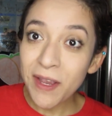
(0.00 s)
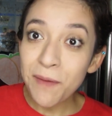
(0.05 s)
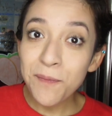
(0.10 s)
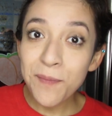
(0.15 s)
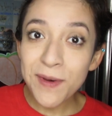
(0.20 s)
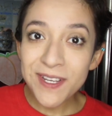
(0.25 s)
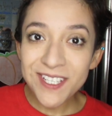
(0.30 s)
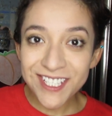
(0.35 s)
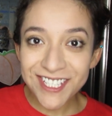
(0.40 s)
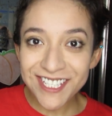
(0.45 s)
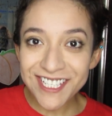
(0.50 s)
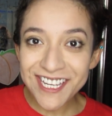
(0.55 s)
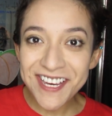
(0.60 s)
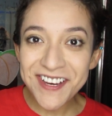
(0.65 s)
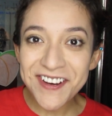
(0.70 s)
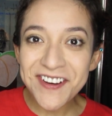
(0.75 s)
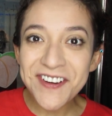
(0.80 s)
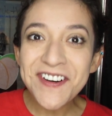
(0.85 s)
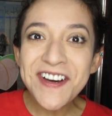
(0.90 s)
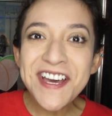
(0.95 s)
but
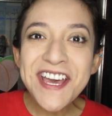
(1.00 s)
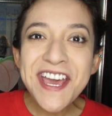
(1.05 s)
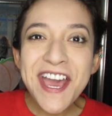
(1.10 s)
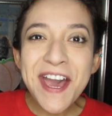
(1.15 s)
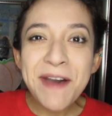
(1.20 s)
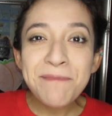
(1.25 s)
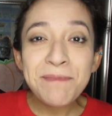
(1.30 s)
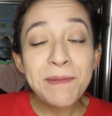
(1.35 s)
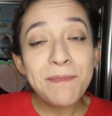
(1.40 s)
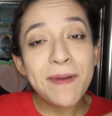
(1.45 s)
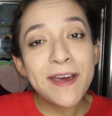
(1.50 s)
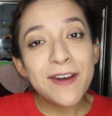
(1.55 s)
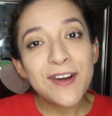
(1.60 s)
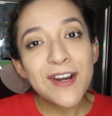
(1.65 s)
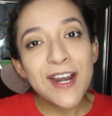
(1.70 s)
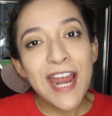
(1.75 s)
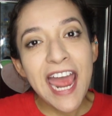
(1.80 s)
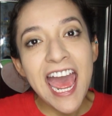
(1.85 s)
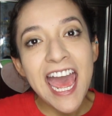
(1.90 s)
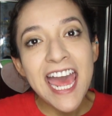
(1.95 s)
still be
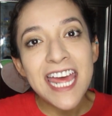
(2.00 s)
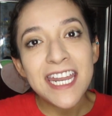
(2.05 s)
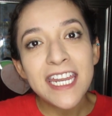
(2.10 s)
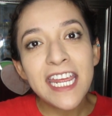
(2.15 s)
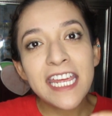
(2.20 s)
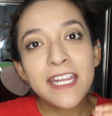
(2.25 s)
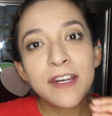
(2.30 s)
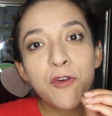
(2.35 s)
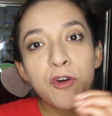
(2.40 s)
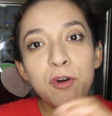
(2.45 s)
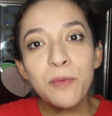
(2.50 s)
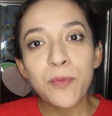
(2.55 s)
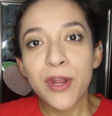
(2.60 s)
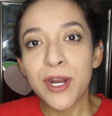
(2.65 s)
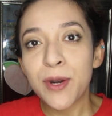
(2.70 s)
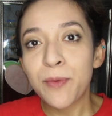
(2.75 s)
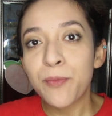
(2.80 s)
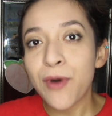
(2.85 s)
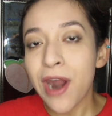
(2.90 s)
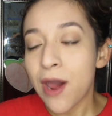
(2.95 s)
better and incorporate
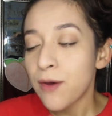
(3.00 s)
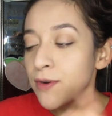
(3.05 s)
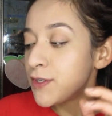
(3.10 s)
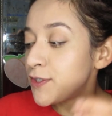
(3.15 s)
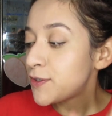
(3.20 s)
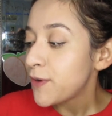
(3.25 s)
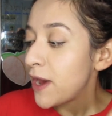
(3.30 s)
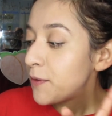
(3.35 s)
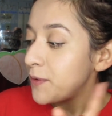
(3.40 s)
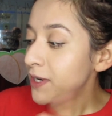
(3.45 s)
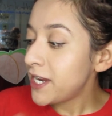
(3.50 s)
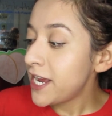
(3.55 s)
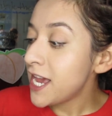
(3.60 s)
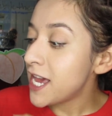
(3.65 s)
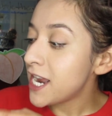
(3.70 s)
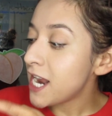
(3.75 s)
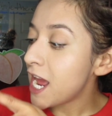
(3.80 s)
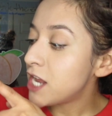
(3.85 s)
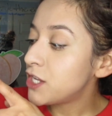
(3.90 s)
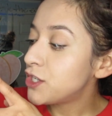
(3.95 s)
a brown. So I went
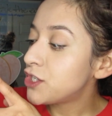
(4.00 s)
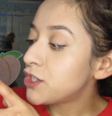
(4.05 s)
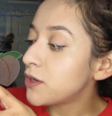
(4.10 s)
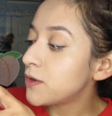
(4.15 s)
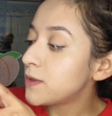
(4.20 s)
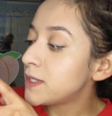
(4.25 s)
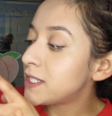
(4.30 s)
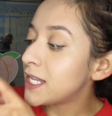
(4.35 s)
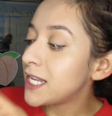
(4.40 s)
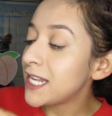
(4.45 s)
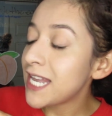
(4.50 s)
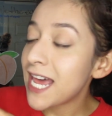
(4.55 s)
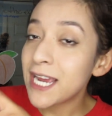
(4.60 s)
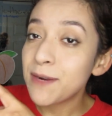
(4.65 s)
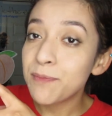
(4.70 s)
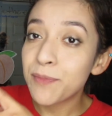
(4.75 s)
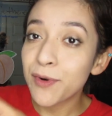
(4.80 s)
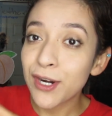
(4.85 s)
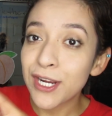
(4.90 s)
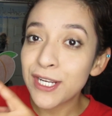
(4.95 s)
ahead and chose the
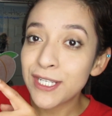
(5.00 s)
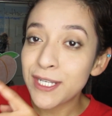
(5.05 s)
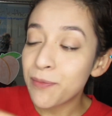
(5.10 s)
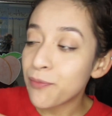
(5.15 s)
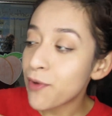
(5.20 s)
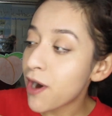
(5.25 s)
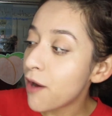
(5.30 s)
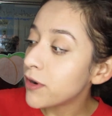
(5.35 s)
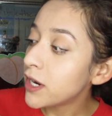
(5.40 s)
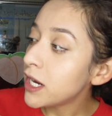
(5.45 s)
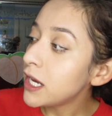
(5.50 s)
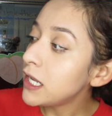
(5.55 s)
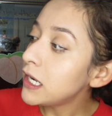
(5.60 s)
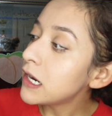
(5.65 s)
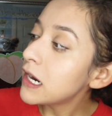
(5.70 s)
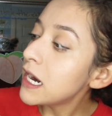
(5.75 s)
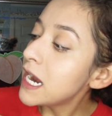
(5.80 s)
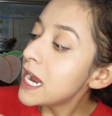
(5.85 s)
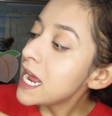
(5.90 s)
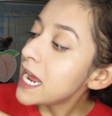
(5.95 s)
light burgundy brown
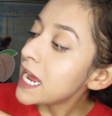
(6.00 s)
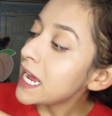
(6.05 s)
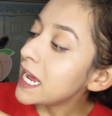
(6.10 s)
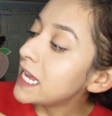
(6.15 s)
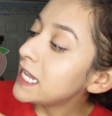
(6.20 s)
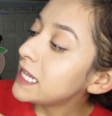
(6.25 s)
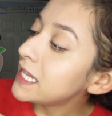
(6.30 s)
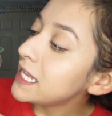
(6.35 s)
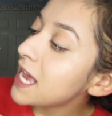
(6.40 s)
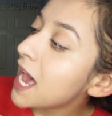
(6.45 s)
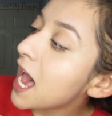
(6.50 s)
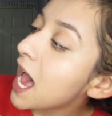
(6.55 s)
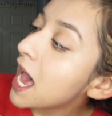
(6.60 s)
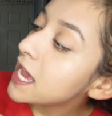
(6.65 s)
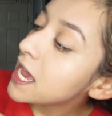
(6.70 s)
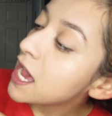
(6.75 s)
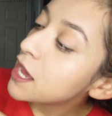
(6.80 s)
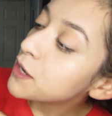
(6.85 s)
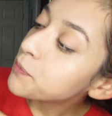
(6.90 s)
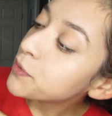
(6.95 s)
color in the
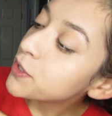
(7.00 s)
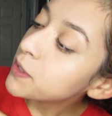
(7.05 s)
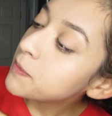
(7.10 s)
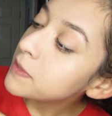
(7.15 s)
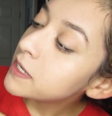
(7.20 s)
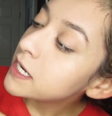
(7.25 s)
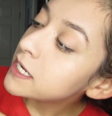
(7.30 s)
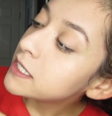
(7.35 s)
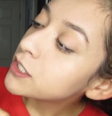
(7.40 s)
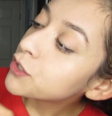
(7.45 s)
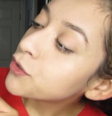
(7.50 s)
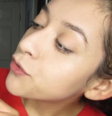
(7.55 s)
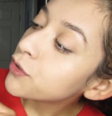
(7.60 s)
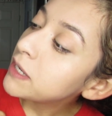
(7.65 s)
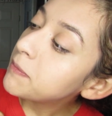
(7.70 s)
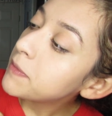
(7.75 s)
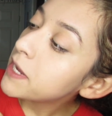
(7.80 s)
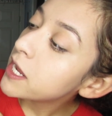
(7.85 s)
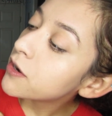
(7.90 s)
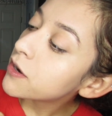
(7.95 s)
Ion Permanent
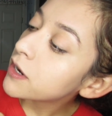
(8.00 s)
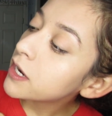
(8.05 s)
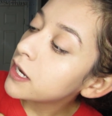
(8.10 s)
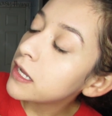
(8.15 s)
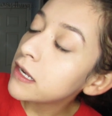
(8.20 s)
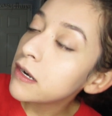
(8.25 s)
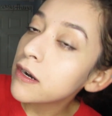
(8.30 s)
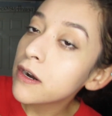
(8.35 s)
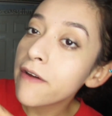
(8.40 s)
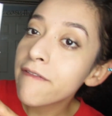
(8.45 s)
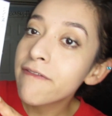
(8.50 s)
Cream Hair Color